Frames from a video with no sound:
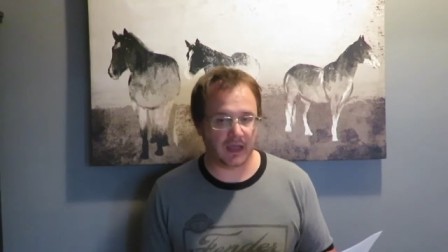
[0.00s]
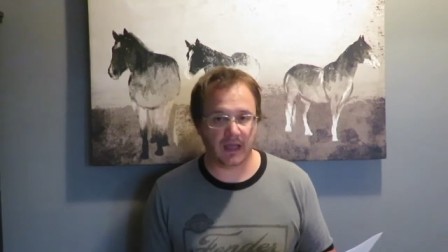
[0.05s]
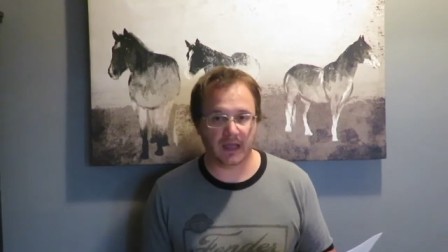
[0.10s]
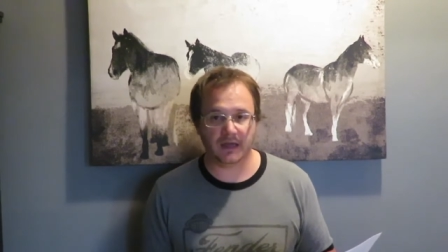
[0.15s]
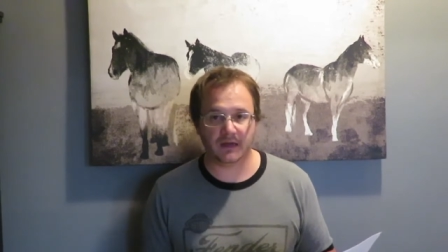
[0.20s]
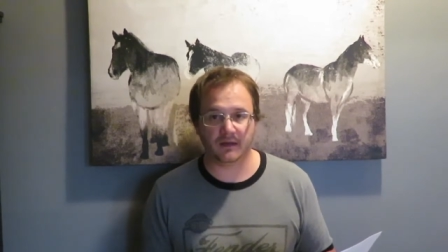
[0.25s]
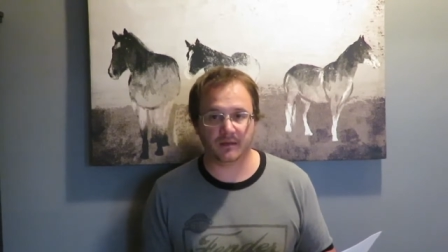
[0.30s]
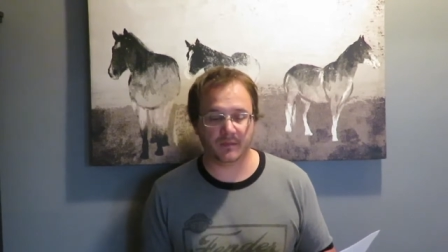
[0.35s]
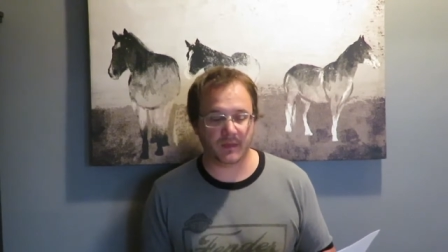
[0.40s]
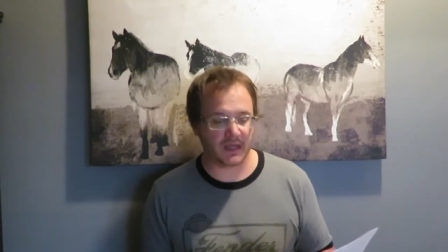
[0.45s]

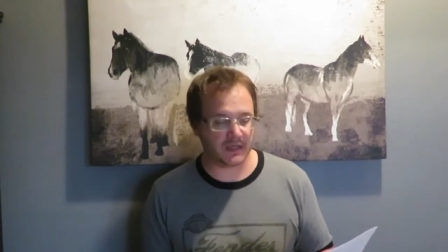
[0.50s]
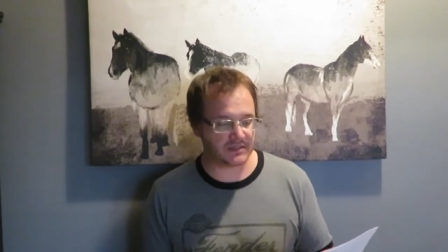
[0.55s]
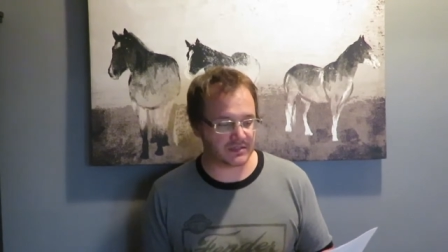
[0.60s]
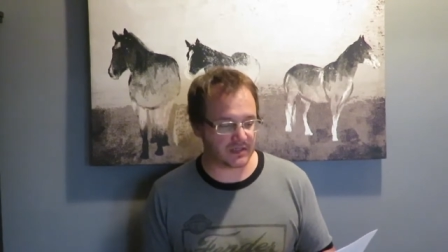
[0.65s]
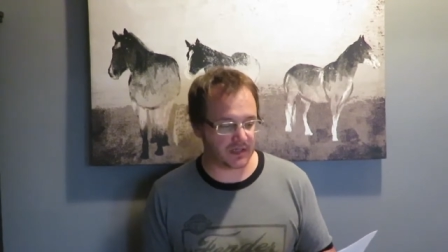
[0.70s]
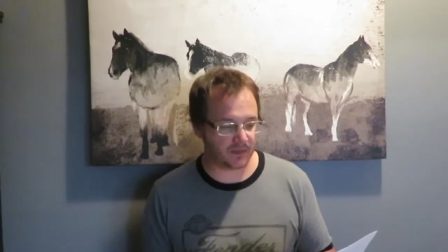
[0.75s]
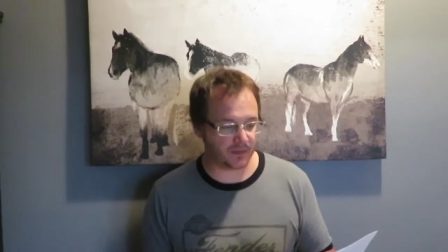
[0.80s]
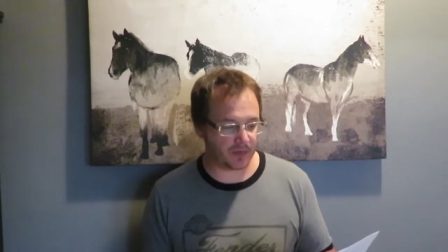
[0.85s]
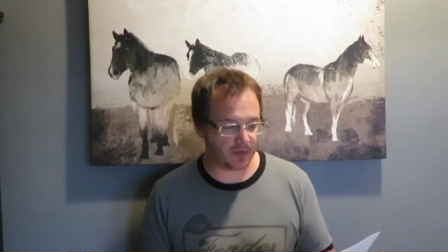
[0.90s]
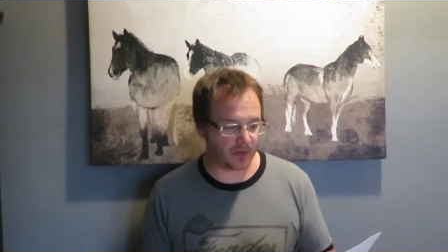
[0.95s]
had a
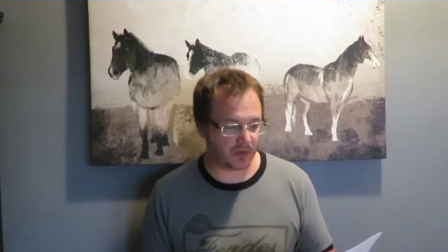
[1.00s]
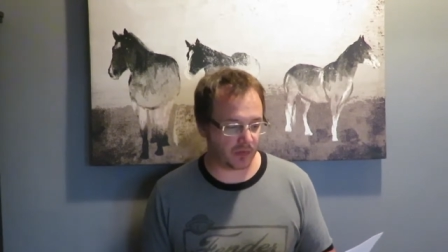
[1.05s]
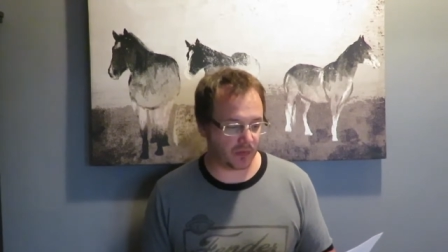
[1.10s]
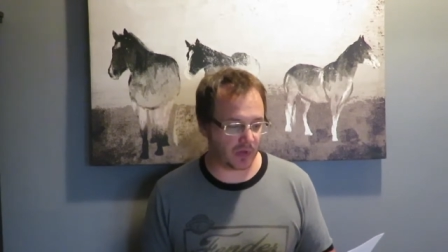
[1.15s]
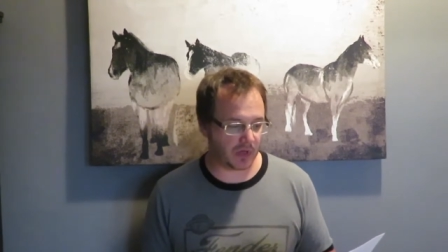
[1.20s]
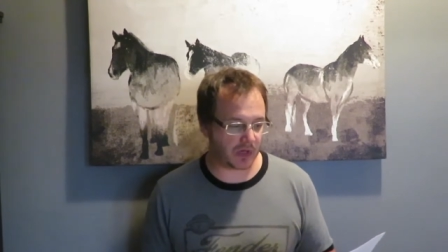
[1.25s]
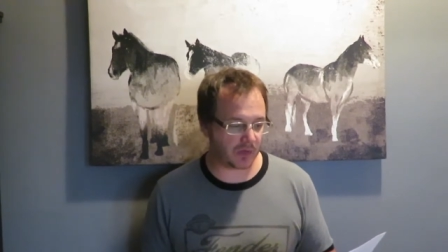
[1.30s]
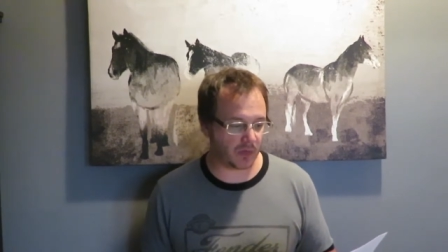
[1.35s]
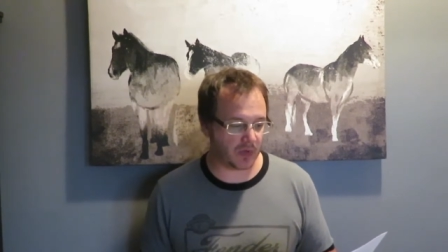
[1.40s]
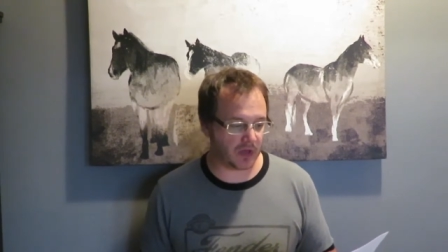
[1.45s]
matchup uh,
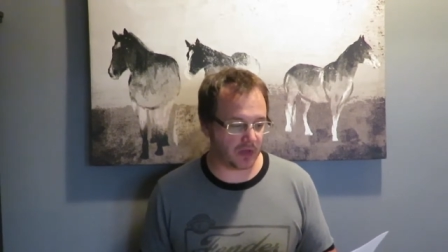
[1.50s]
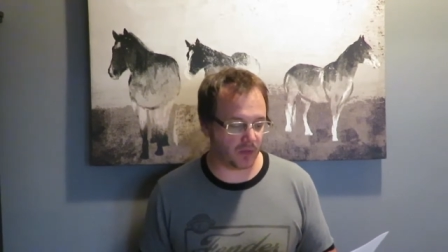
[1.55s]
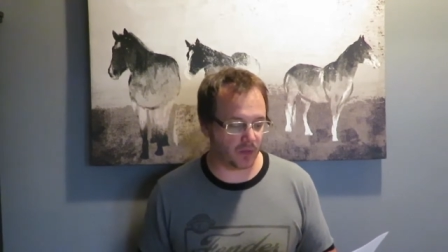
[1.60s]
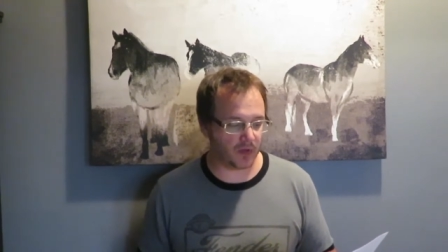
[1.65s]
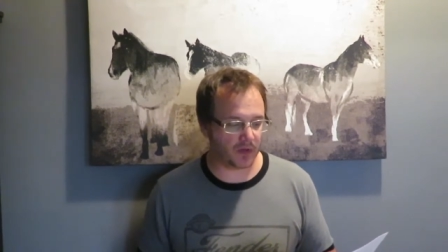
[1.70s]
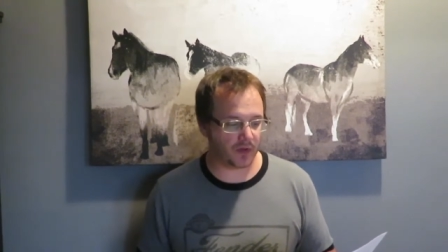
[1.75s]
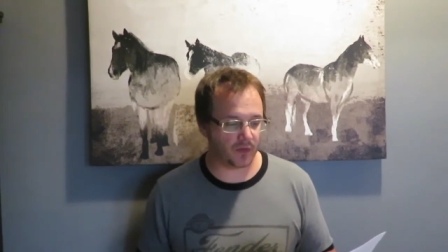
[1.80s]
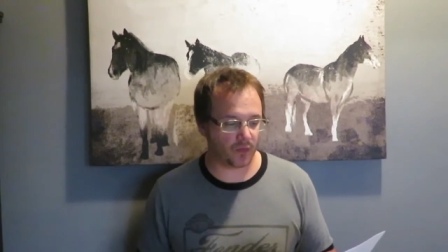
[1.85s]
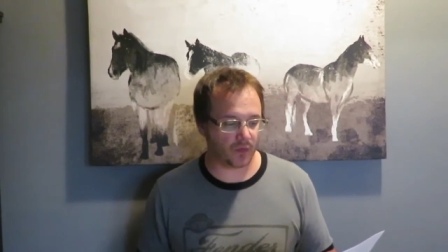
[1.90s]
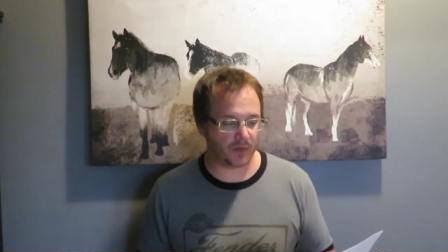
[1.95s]
as well, a
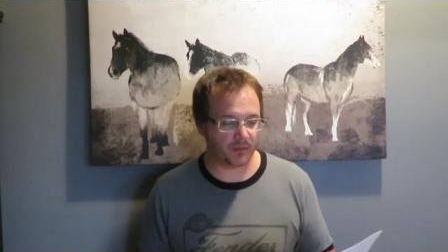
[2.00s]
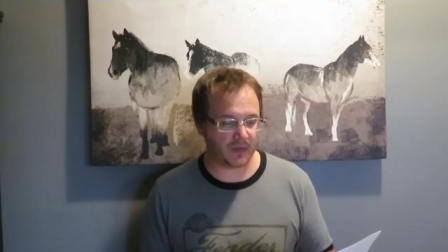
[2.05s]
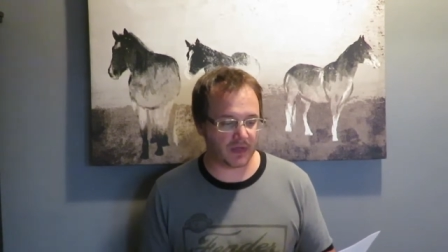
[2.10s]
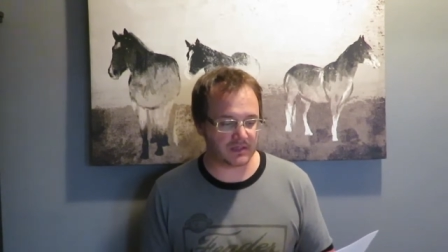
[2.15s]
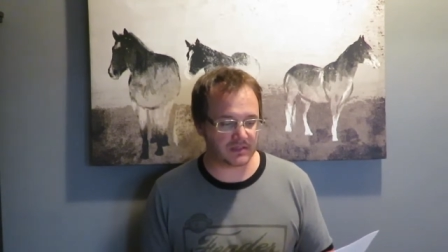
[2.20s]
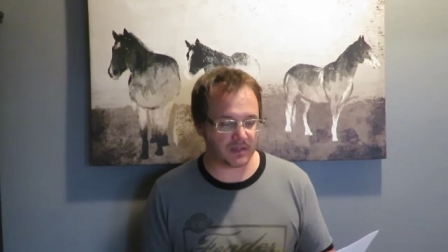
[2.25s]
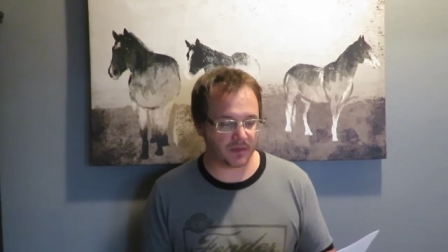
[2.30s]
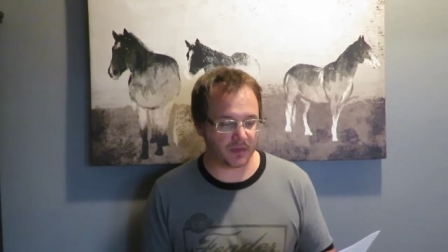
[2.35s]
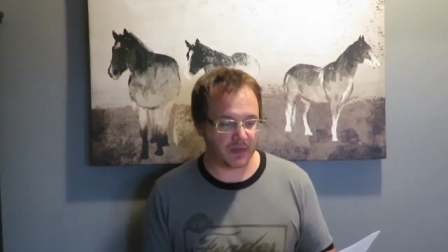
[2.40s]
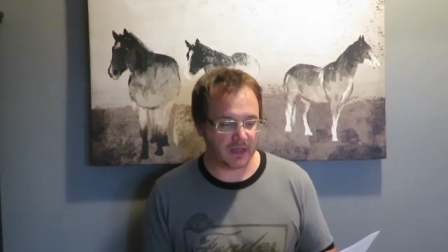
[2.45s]
one-on-one
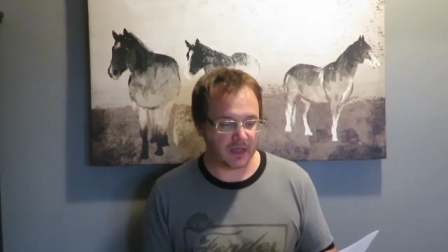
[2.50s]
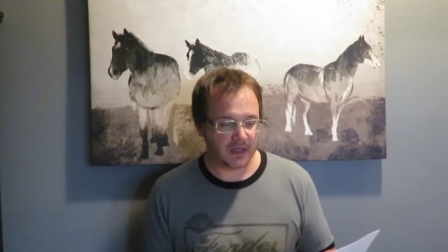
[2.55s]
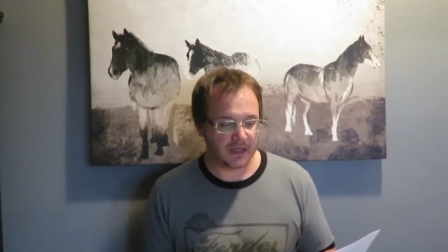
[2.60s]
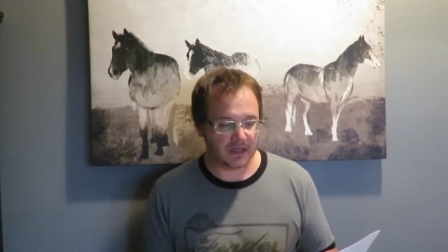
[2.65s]
matchup.